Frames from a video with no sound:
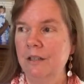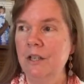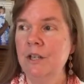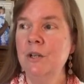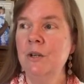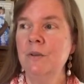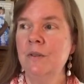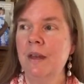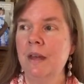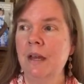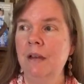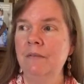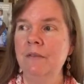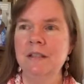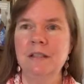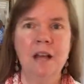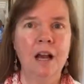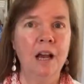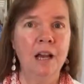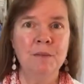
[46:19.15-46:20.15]
you know, they have
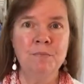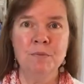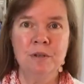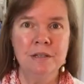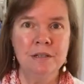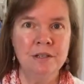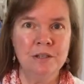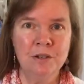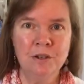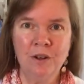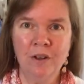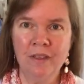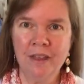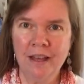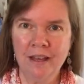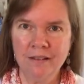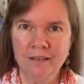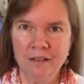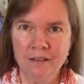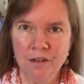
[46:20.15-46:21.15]
these hybrids and all
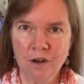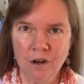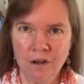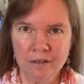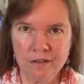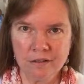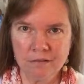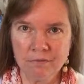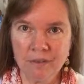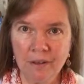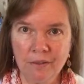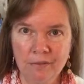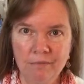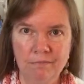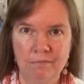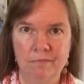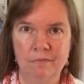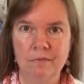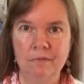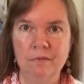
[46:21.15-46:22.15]
that cost, what,